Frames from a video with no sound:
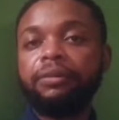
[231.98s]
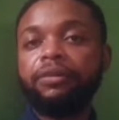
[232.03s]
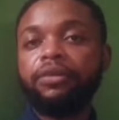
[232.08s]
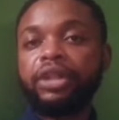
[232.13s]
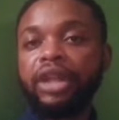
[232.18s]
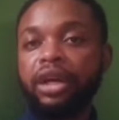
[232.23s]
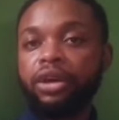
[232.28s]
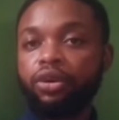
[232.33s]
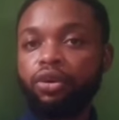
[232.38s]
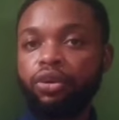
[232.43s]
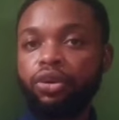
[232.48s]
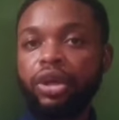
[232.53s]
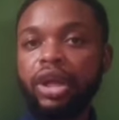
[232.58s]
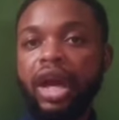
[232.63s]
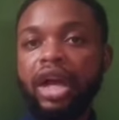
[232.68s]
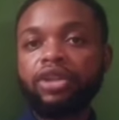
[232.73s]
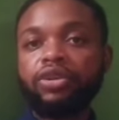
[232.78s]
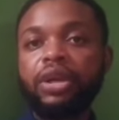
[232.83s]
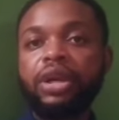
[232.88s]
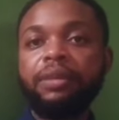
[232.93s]
that could
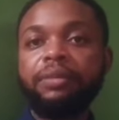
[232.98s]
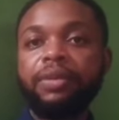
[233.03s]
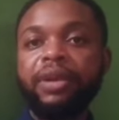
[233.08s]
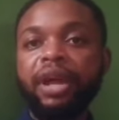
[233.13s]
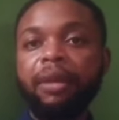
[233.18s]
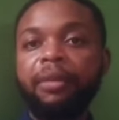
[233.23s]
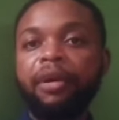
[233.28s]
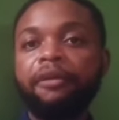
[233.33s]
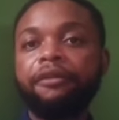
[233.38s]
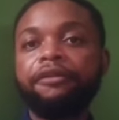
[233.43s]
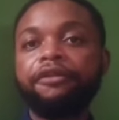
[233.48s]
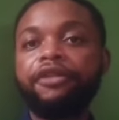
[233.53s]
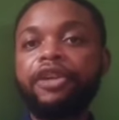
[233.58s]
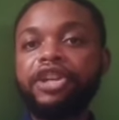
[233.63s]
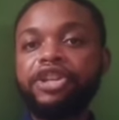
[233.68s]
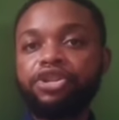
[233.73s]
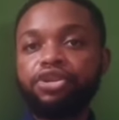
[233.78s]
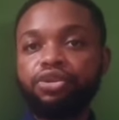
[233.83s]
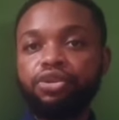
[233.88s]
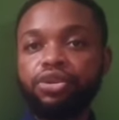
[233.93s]
actually bring about
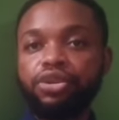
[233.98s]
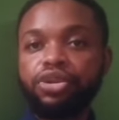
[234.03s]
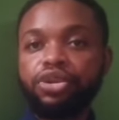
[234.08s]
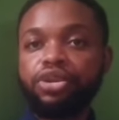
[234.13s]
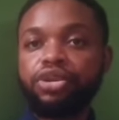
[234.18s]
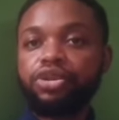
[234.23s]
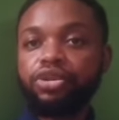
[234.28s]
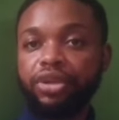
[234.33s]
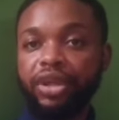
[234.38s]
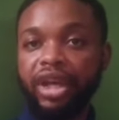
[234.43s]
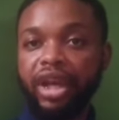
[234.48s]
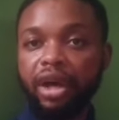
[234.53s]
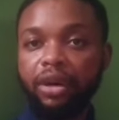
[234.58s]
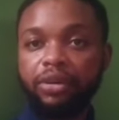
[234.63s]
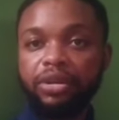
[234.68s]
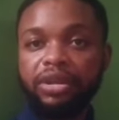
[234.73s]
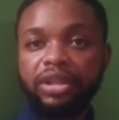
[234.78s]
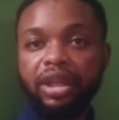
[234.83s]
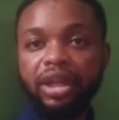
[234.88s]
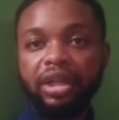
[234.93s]
fresh goods to the
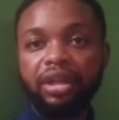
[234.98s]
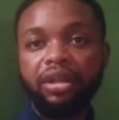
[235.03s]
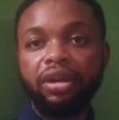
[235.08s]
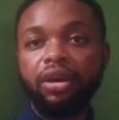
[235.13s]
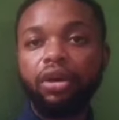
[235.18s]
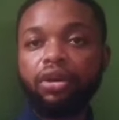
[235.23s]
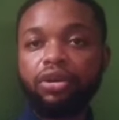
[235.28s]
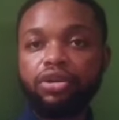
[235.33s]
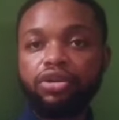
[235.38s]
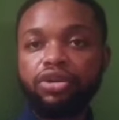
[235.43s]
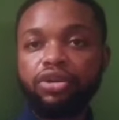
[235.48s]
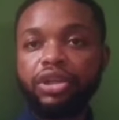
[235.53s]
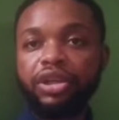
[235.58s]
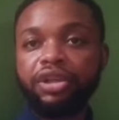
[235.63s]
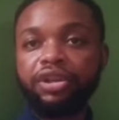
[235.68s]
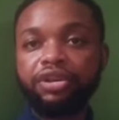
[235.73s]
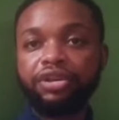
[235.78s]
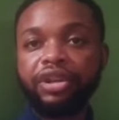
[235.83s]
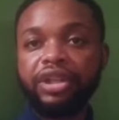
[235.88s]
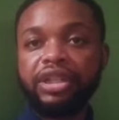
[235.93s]
house and also
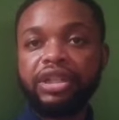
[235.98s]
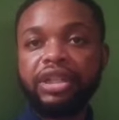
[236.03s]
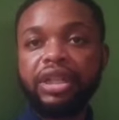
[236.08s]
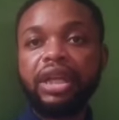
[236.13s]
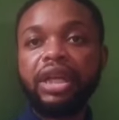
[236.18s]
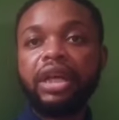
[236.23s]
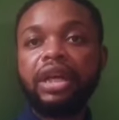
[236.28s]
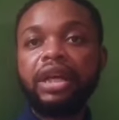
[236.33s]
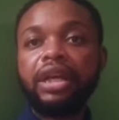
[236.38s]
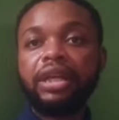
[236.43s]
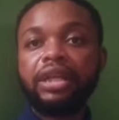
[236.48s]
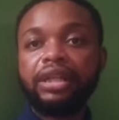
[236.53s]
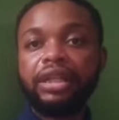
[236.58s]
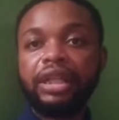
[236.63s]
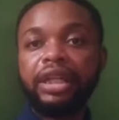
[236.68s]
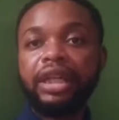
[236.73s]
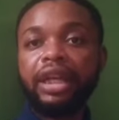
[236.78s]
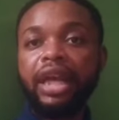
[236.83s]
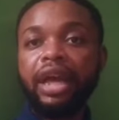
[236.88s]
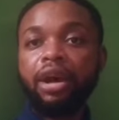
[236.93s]
increase
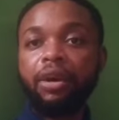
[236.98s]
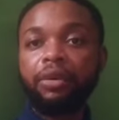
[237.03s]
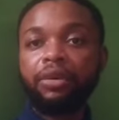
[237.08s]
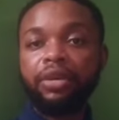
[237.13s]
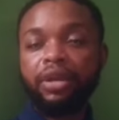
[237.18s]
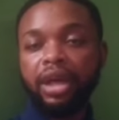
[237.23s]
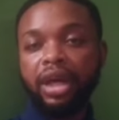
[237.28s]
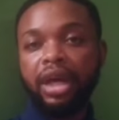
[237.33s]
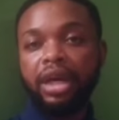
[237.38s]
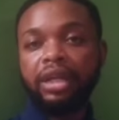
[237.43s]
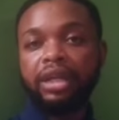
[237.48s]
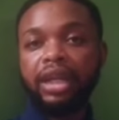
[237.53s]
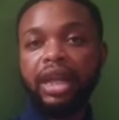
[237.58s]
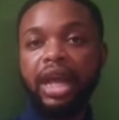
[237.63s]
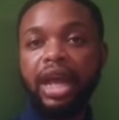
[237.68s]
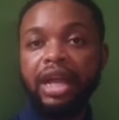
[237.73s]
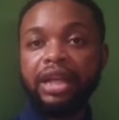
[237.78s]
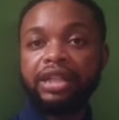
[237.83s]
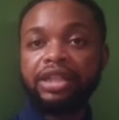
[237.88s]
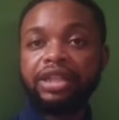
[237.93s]
the health and
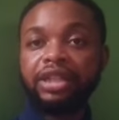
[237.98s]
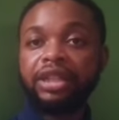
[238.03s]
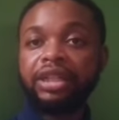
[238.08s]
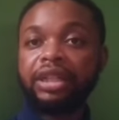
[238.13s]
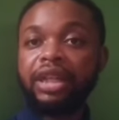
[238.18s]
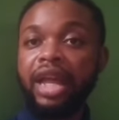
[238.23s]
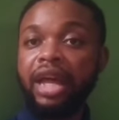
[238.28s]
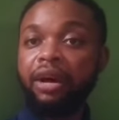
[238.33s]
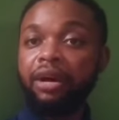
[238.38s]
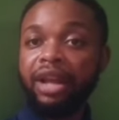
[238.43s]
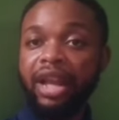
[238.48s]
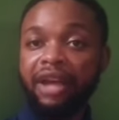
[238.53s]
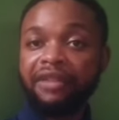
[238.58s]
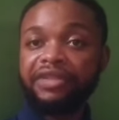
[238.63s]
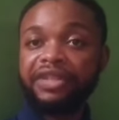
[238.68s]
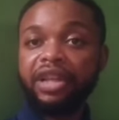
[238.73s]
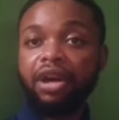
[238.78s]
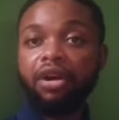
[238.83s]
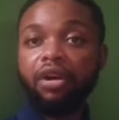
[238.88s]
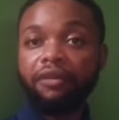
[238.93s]
hygiene
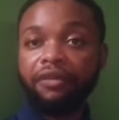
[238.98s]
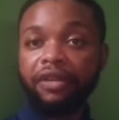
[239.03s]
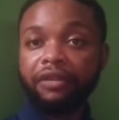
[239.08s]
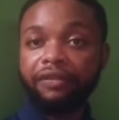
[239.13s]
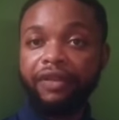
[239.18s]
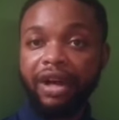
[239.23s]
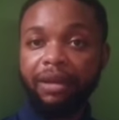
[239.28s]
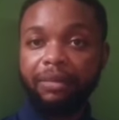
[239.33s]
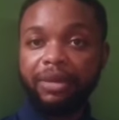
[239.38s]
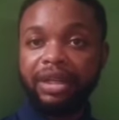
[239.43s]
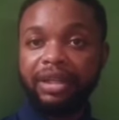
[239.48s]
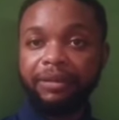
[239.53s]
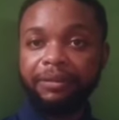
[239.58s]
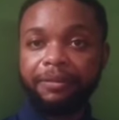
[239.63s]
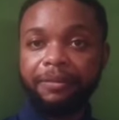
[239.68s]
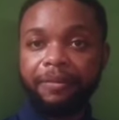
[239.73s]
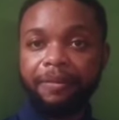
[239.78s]
lifestyle of the family.